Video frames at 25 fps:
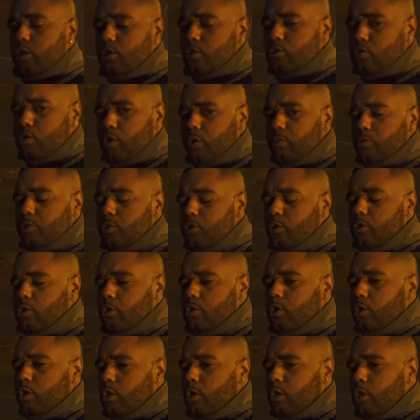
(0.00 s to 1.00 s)
the
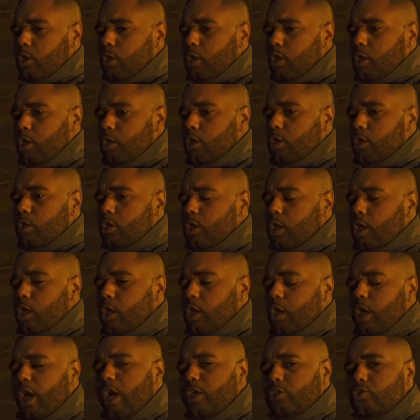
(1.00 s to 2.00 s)
description. And
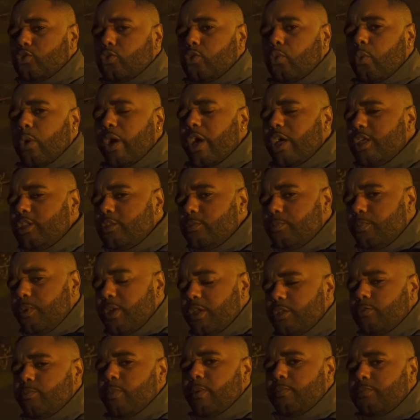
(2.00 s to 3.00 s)
yeah, as always,
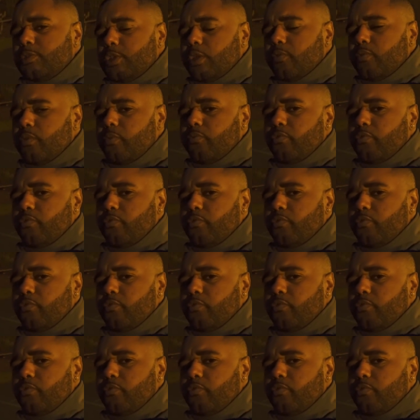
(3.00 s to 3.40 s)
please remember to give